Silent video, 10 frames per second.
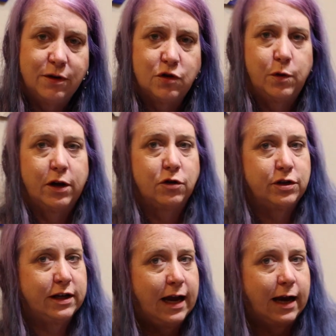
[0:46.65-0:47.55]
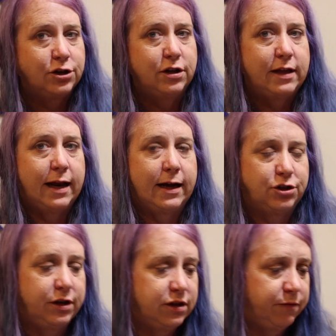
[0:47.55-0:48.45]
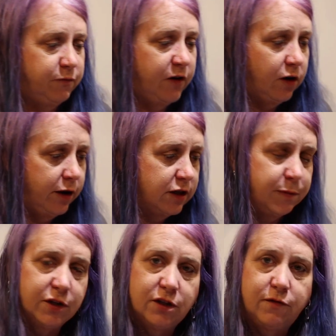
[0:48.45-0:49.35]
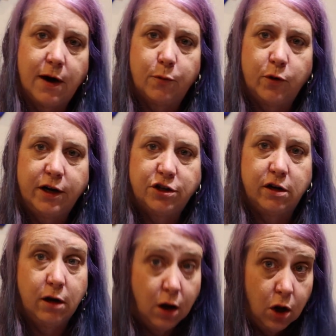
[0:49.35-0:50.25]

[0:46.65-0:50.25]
And so when it goes to cache it, that actually is a fairly expensive operation.